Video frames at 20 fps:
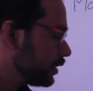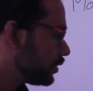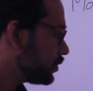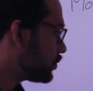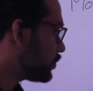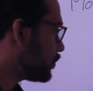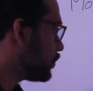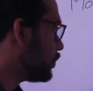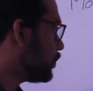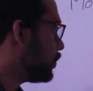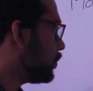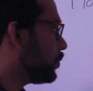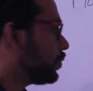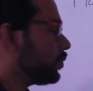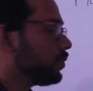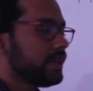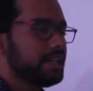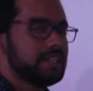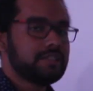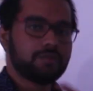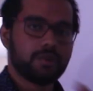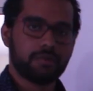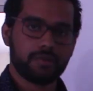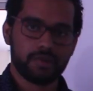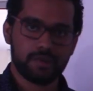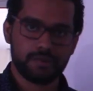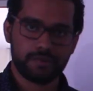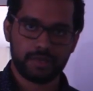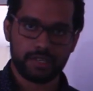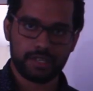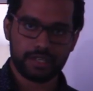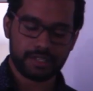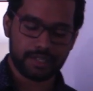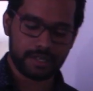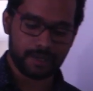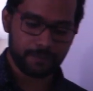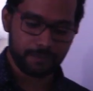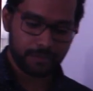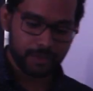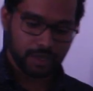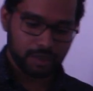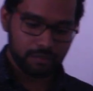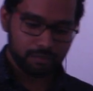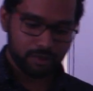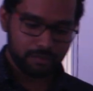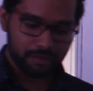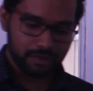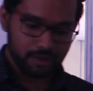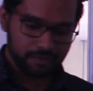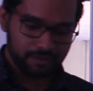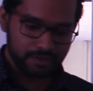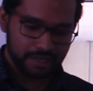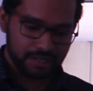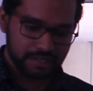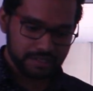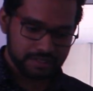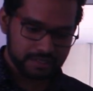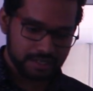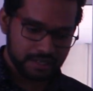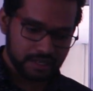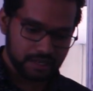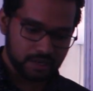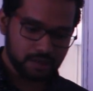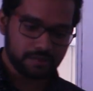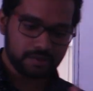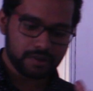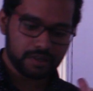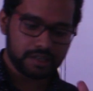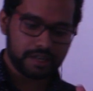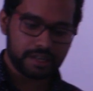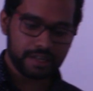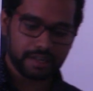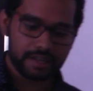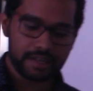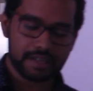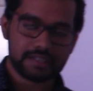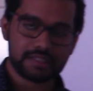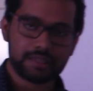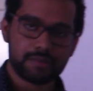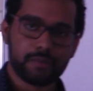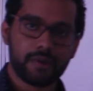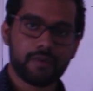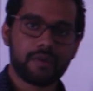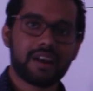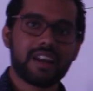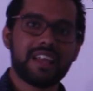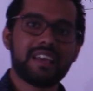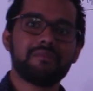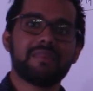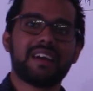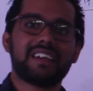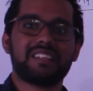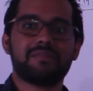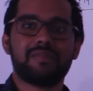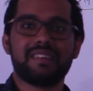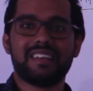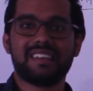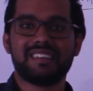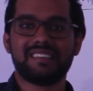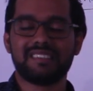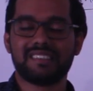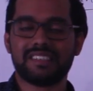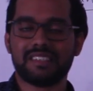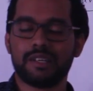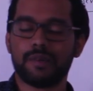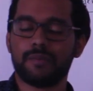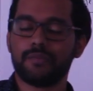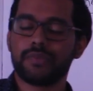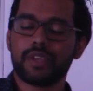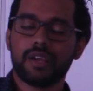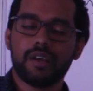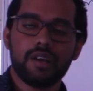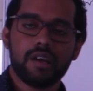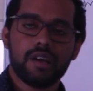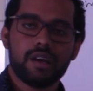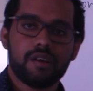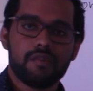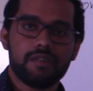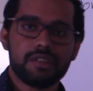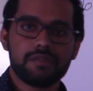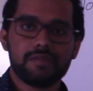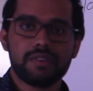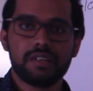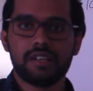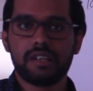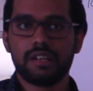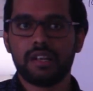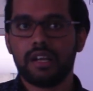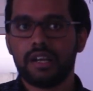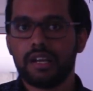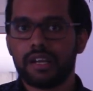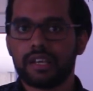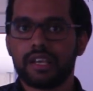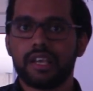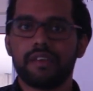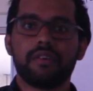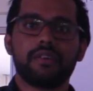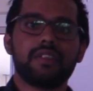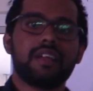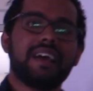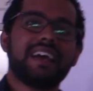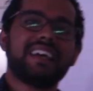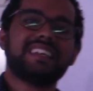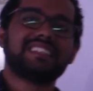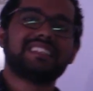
So, what is moment of inertia? Moment of inertia of an area is a purely mathematical term which will give you the